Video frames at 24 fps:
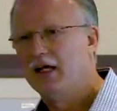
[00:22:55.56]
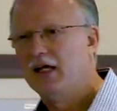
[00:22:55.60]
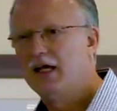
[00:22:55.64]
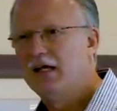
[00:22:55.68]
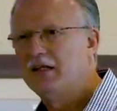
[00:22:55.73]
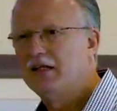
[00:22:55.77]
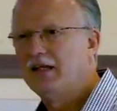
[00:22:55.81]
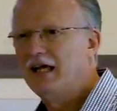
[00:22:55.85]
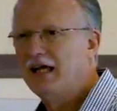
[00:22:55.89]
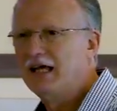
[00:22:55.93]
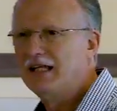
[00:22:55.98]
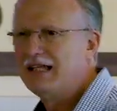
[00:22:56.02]

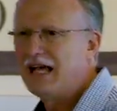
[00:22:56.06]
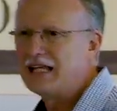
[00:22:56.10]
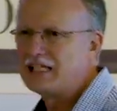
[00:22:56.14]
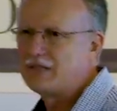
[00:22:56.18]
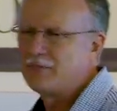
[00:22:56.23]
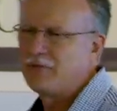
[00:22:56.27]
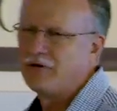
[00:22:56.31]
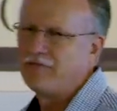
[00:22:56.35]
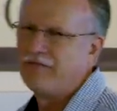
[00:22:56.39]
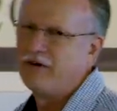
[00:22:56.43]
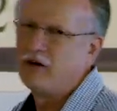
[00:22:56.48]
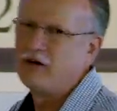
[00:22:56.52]
and, and that's
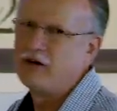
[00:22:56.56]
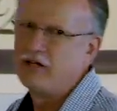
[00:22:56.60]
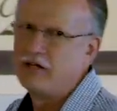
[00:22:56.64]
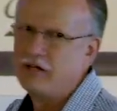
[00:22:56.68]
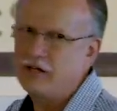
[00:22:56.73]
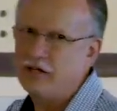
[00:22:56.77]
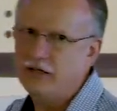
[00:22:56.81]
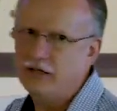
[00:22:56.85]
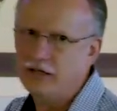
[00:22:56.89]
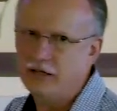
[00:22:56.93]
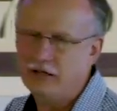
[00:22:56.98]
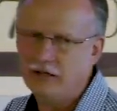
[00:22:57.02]

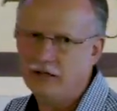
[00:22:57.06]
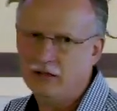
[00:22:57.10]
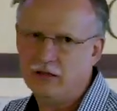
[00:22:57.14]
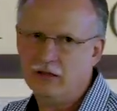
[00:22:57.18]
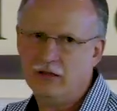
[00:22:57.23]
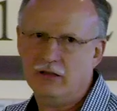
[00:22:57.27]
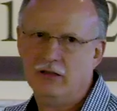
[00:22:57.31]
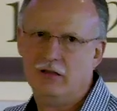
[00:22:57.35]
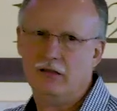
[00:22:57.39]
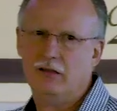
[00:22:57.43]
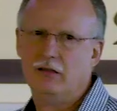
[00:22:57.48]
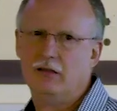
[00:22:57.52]
perverted.
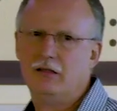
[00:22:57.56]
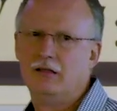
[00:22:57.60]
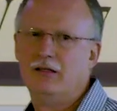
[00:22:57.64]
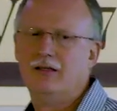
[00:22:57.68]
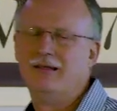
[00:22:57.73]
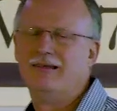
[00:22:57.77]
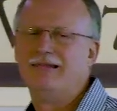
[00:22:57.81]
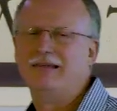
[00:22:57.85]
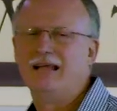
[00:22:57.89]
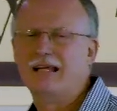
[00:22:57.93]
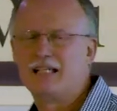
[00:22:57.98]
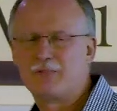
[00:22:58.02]

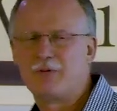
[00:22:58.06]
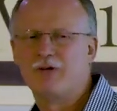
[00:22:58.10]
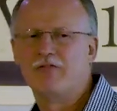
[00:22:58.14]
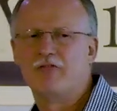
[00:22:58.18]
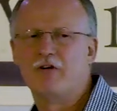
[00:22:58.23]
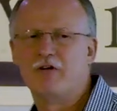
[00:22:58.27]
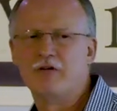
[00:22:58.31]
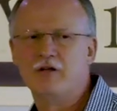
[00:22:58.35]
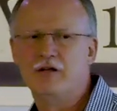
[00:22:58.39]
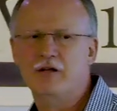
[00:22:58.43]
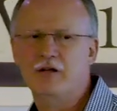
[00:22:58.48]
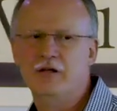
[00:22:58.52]
That's
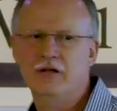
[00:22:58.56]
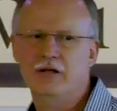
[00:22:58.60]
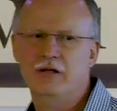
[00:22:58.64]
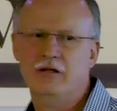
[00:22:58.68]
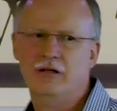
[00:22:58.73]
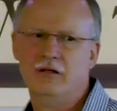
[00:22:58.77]
perverted,